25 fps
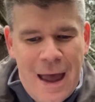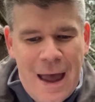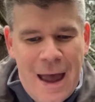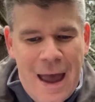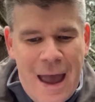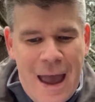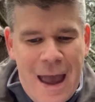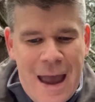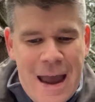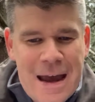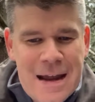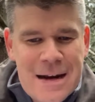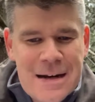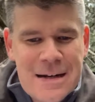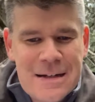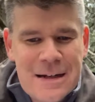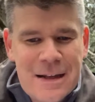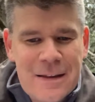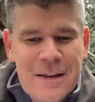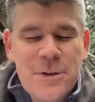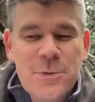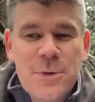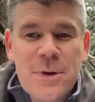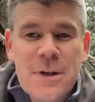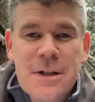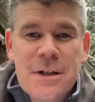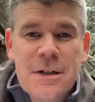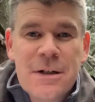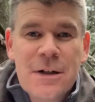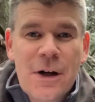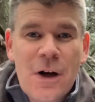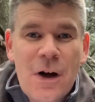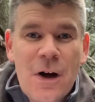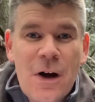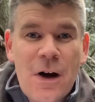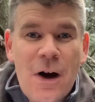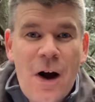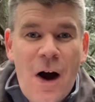And this one
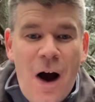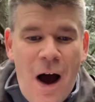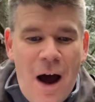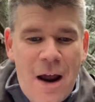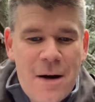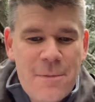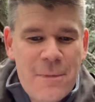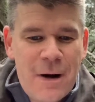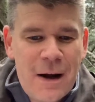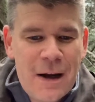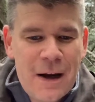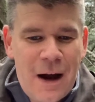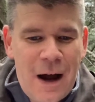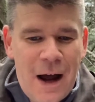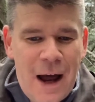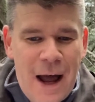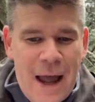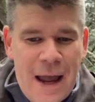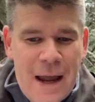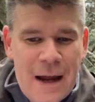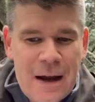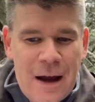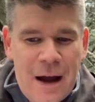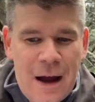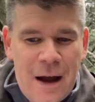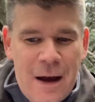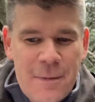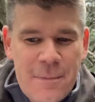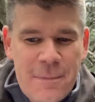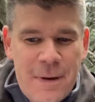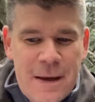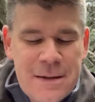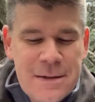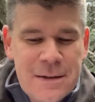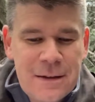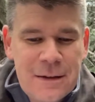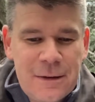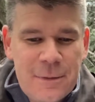caught my eye,
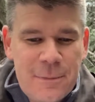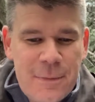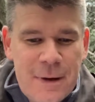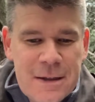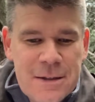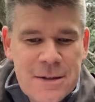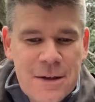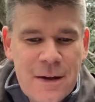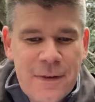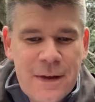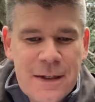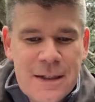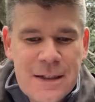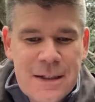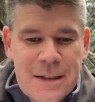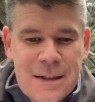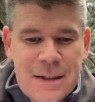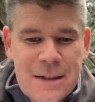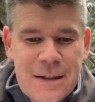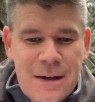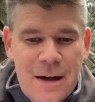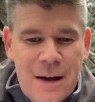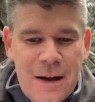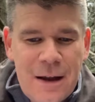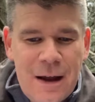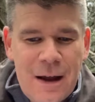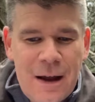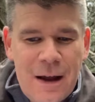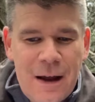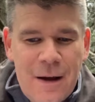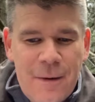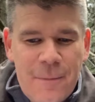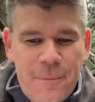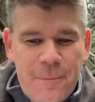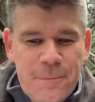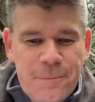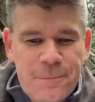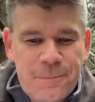basically based on
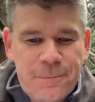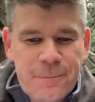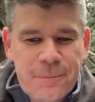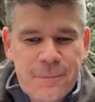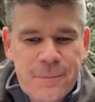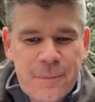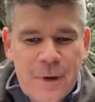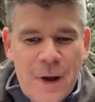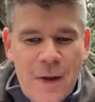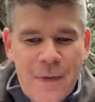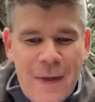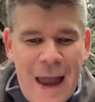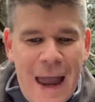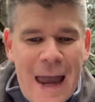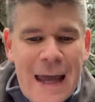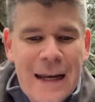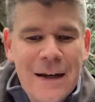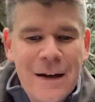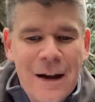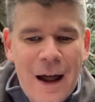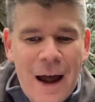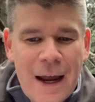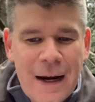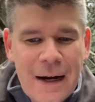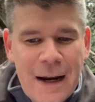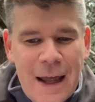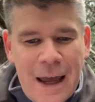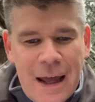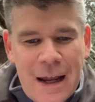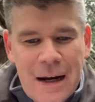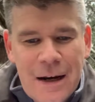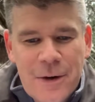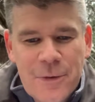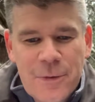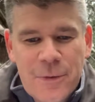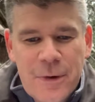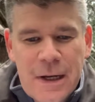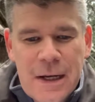the headline, and
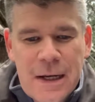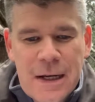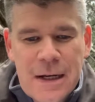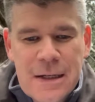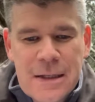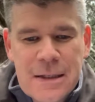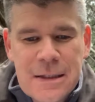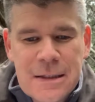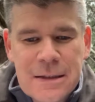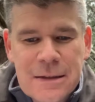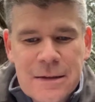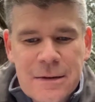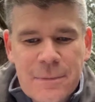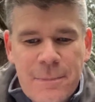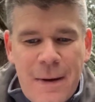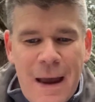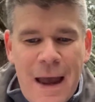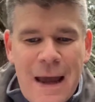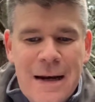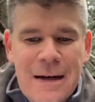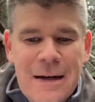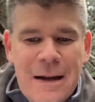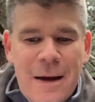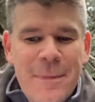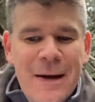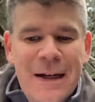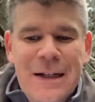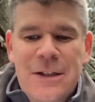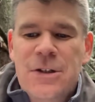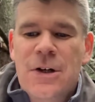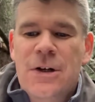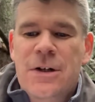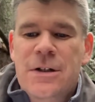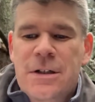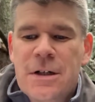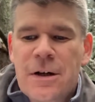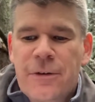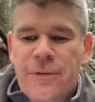it reads, "Pandemics
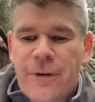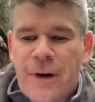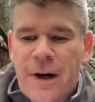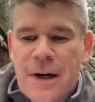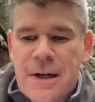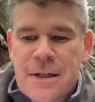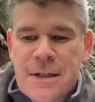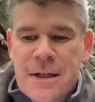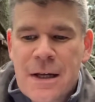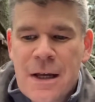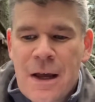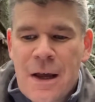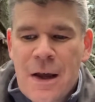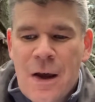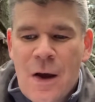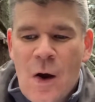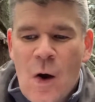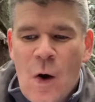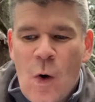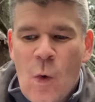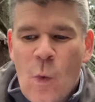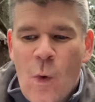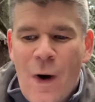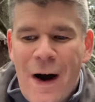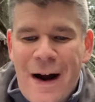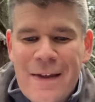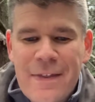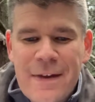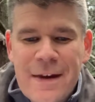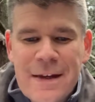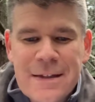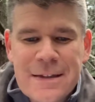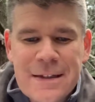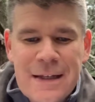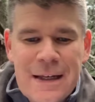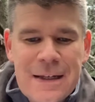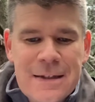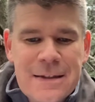are different. Why
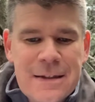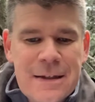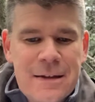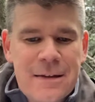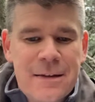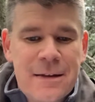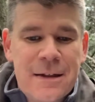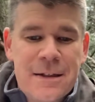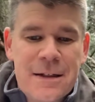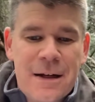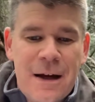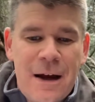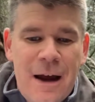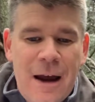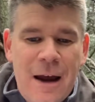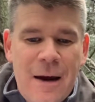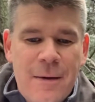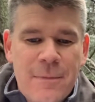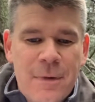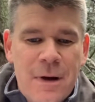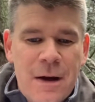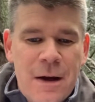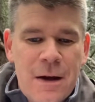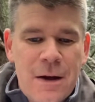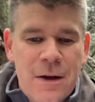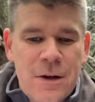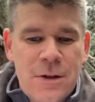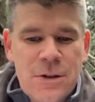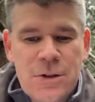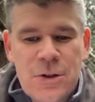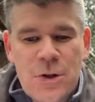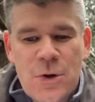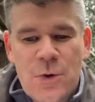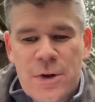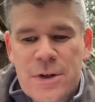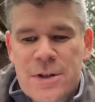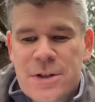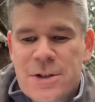this isn't the time
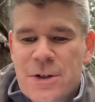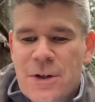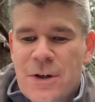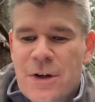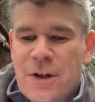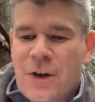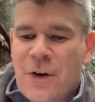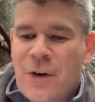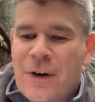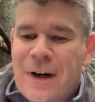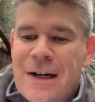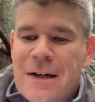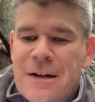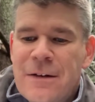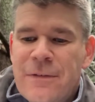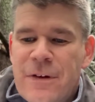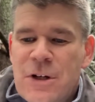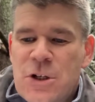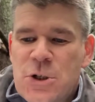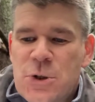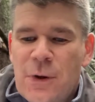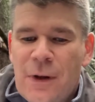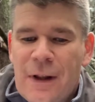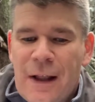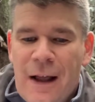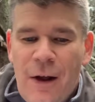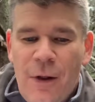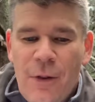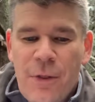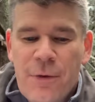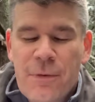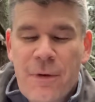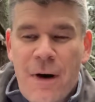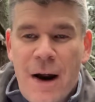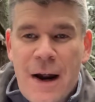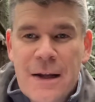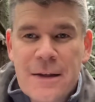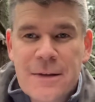to assert your individual
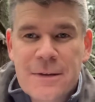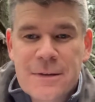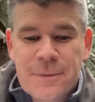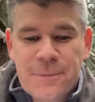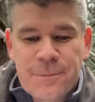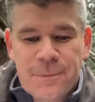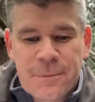health rights."